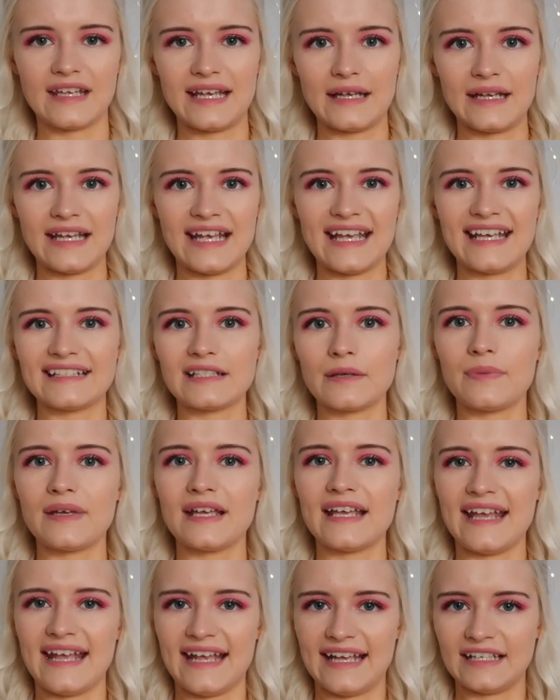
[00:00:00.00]
it is a
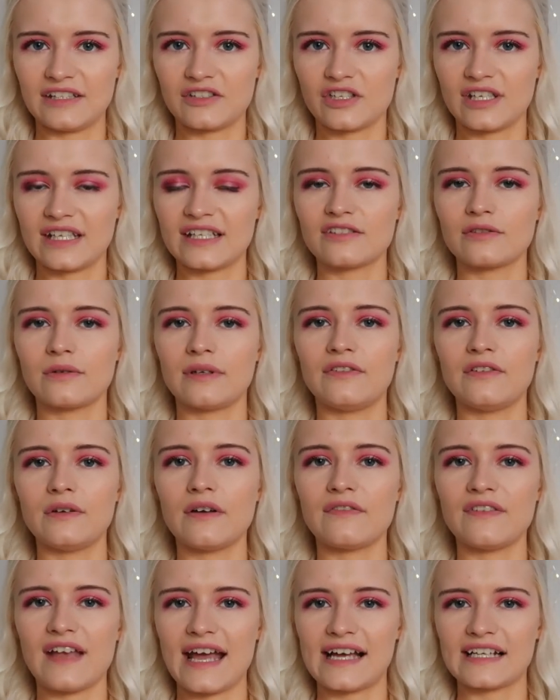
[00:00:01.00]
bit itchy so if
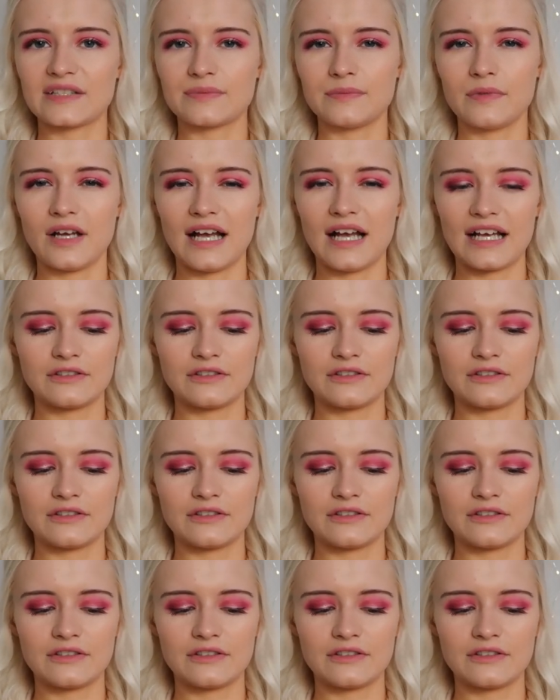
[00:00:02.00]
you have eczema